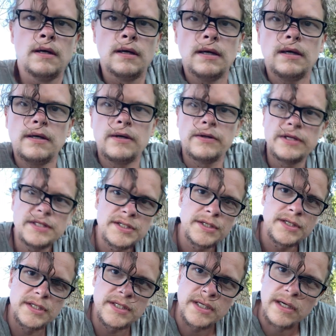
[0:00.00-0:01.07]
Oh, this is
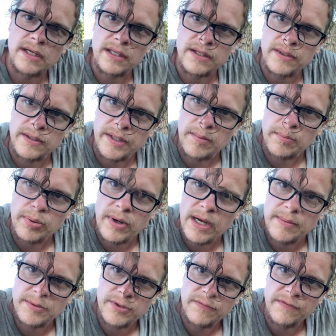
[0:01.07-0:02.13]
just a little
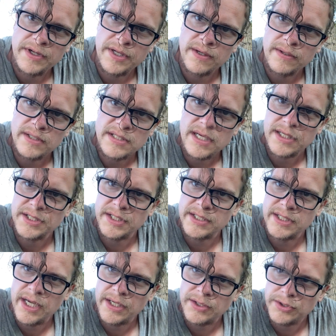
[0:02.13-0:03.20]
impromptu video. This is actually
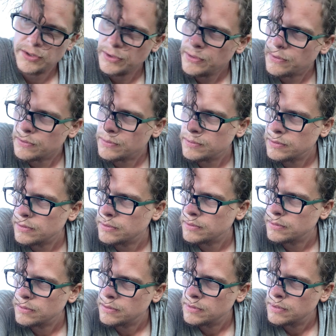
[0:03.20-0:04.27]
take two.
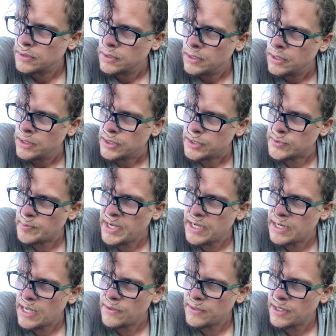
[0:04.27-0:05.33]
Because, man,
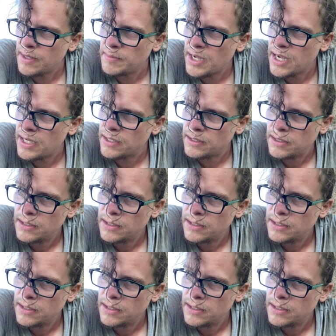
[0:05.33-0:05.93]
now that I'm not